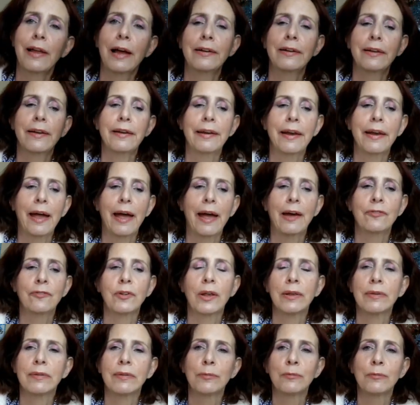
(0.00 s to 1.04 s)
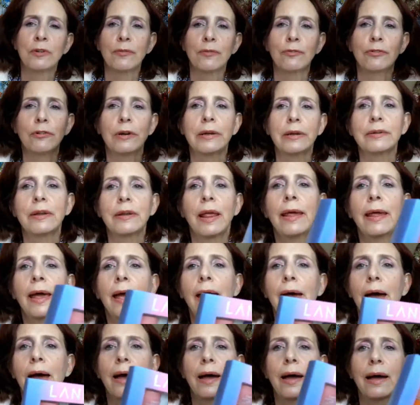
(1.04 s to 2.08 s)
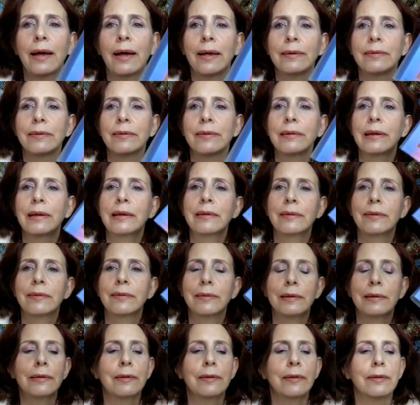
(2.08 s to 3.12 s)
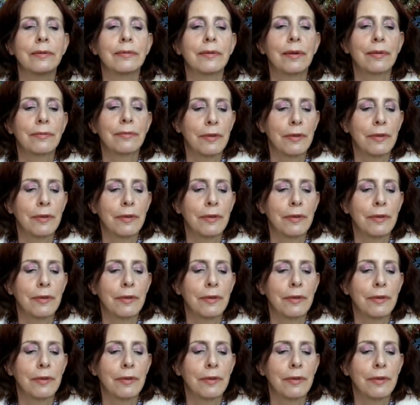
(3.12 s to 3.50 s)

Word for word: like having some different uh, scents and